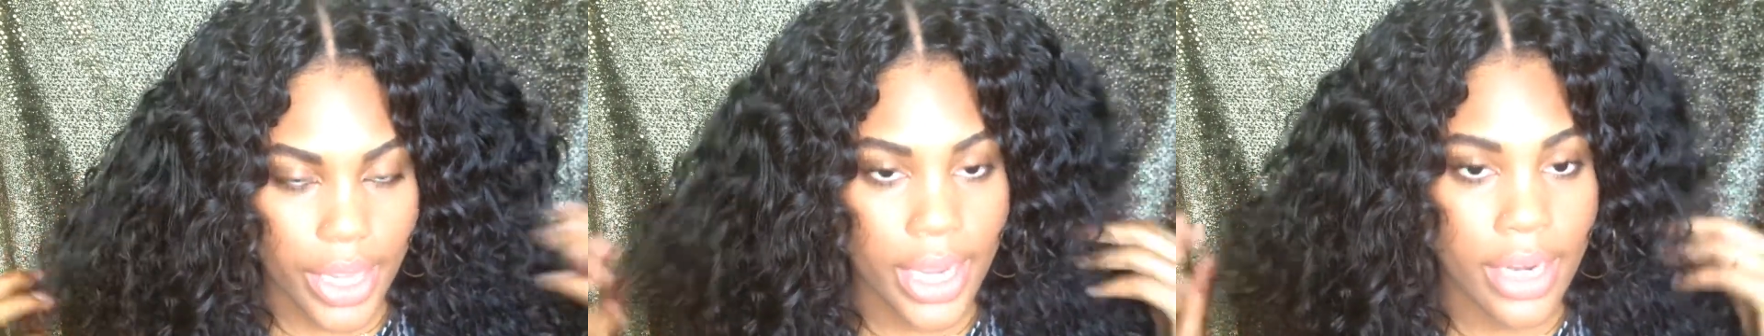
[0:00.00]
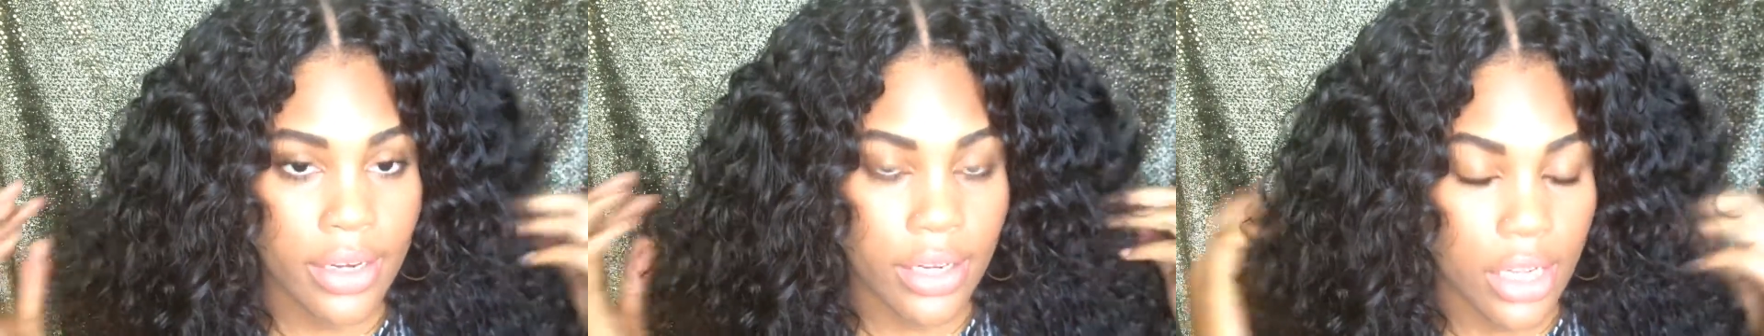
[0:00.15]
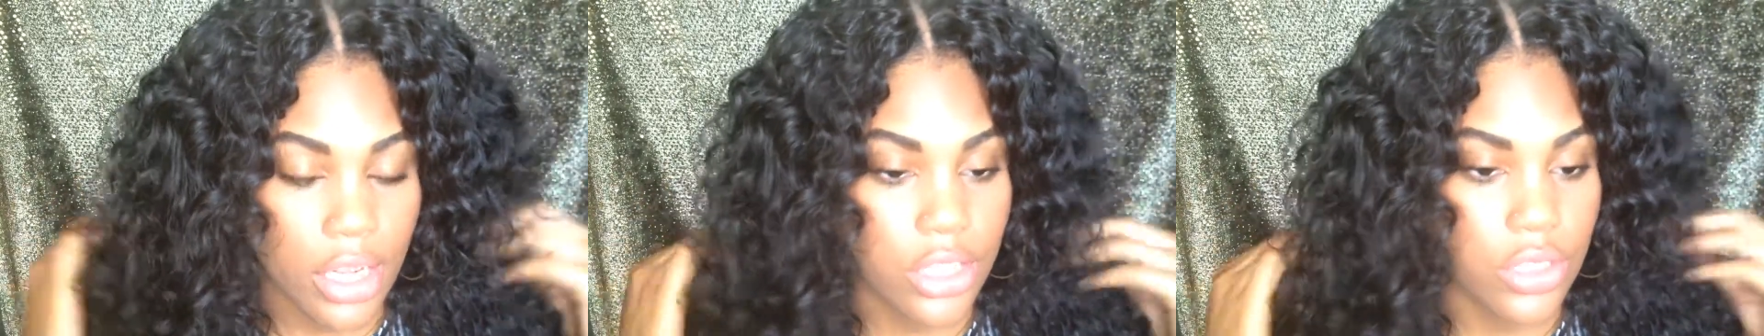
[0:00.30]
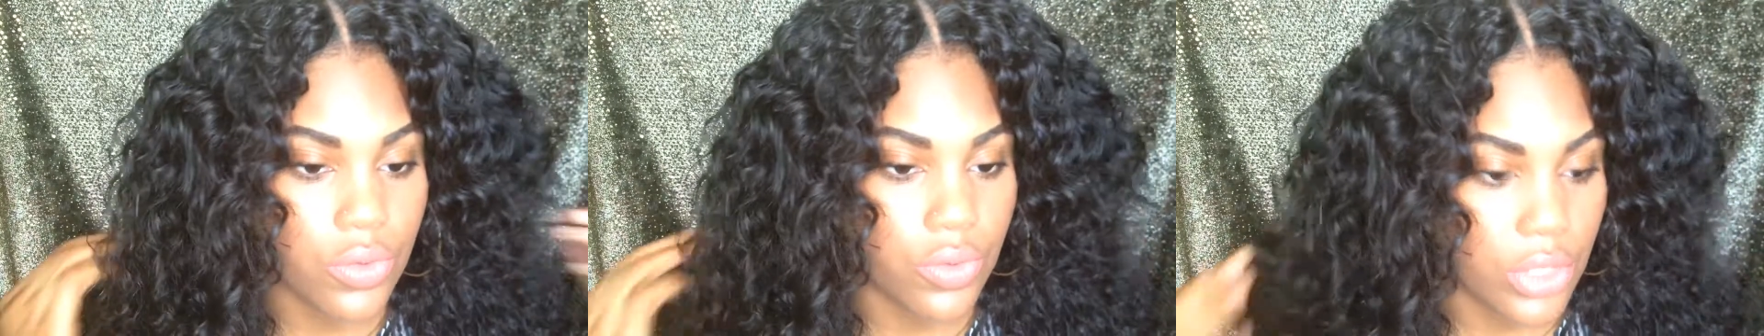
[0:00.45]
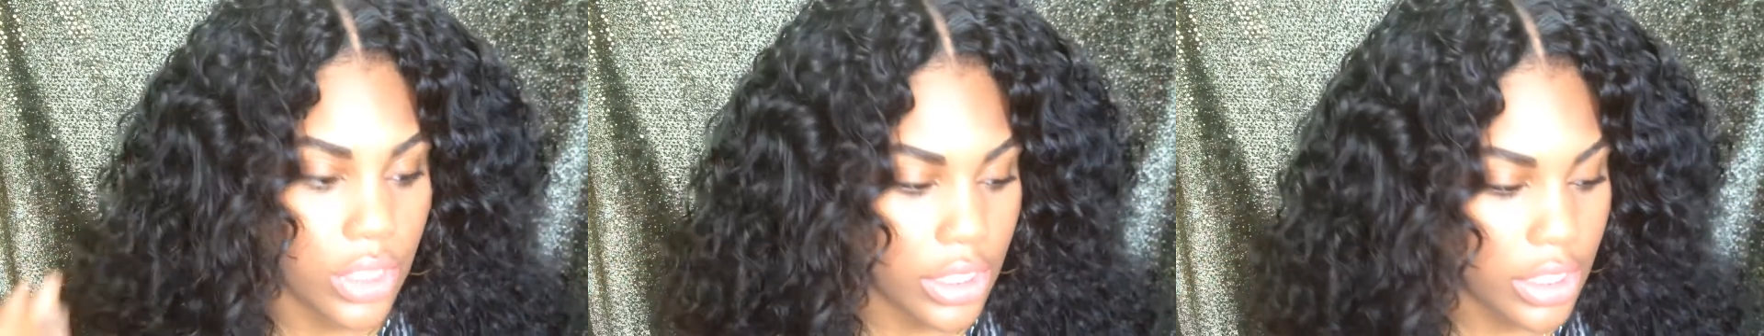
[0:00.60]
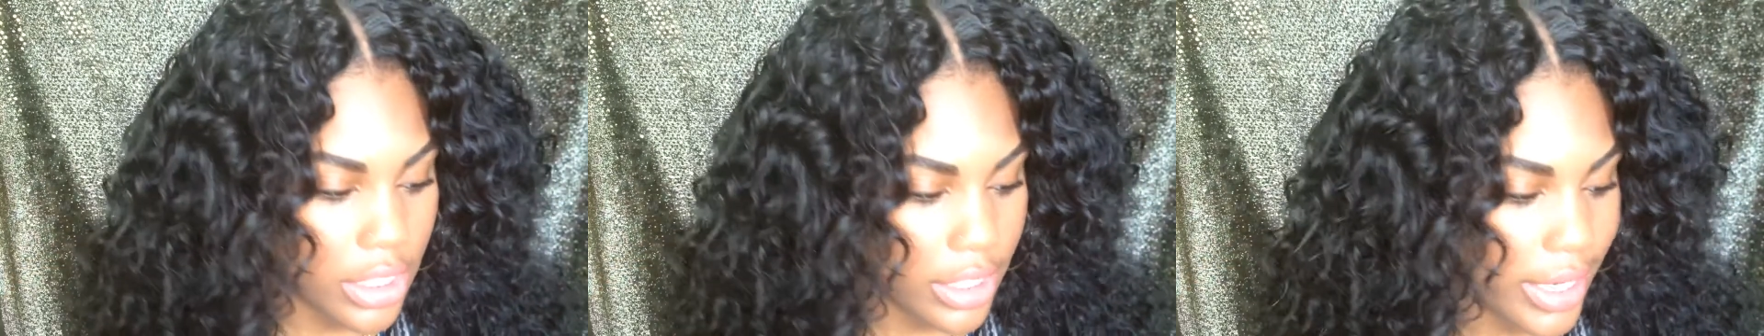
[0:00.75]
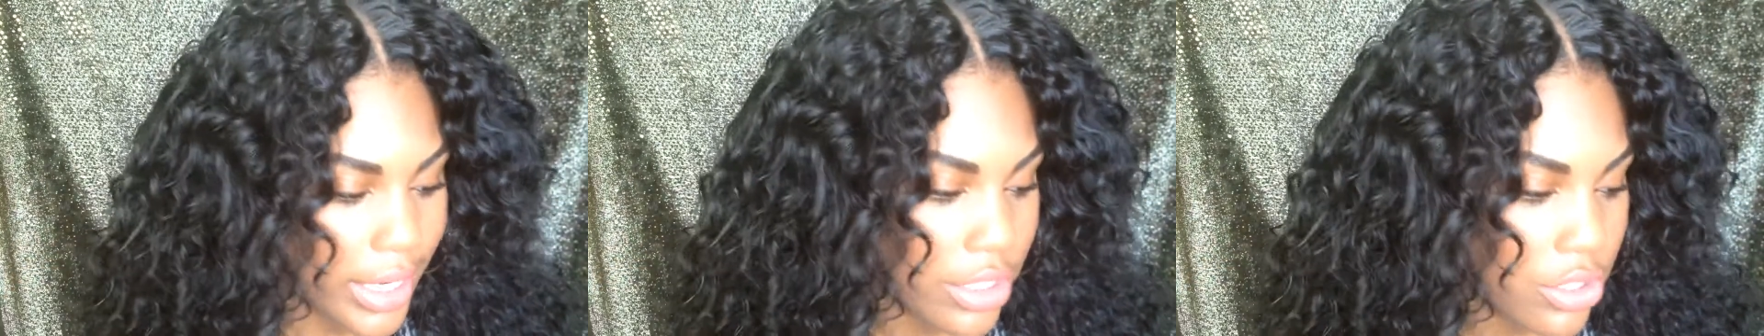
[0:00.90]
it does really
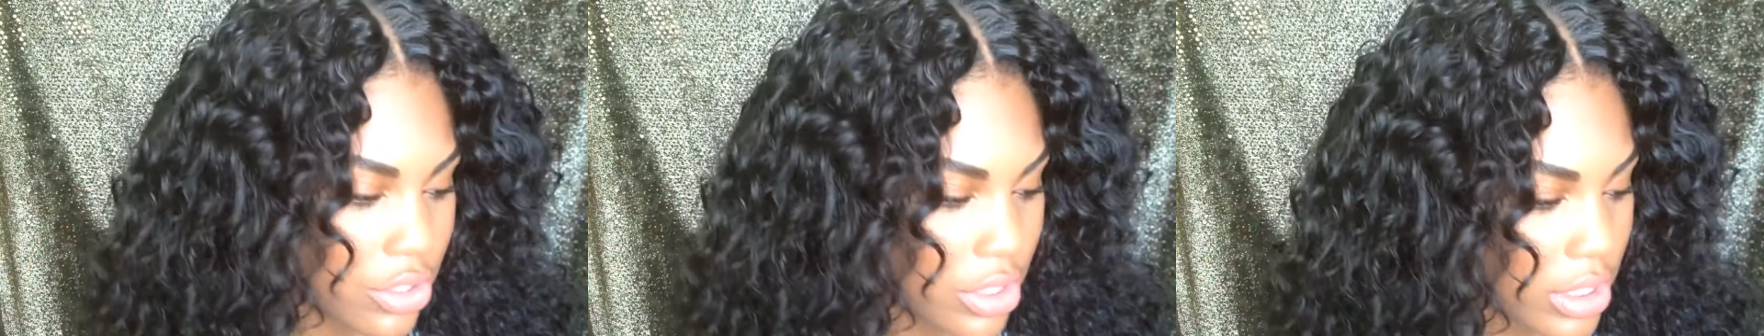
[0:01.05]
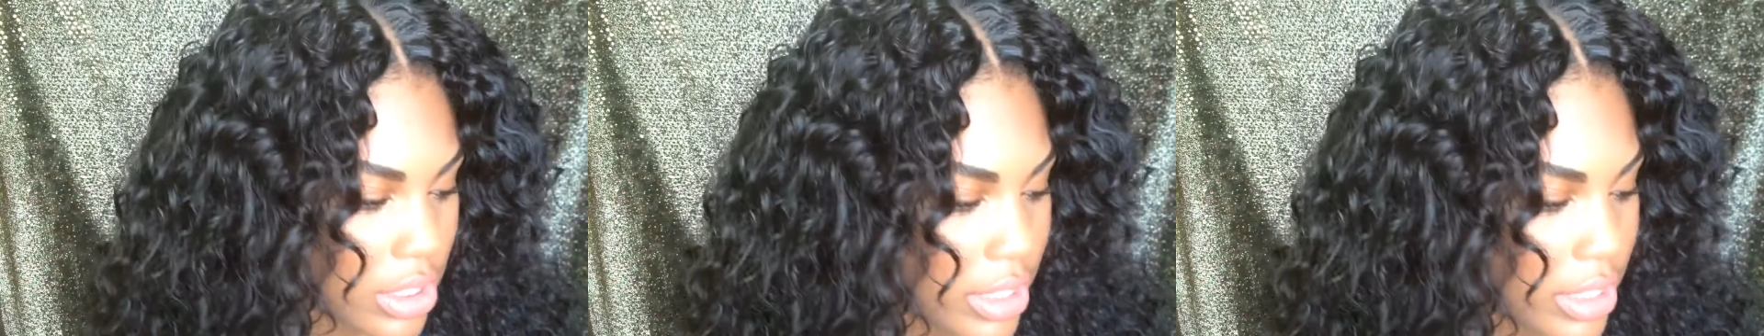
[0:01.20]
good, as you can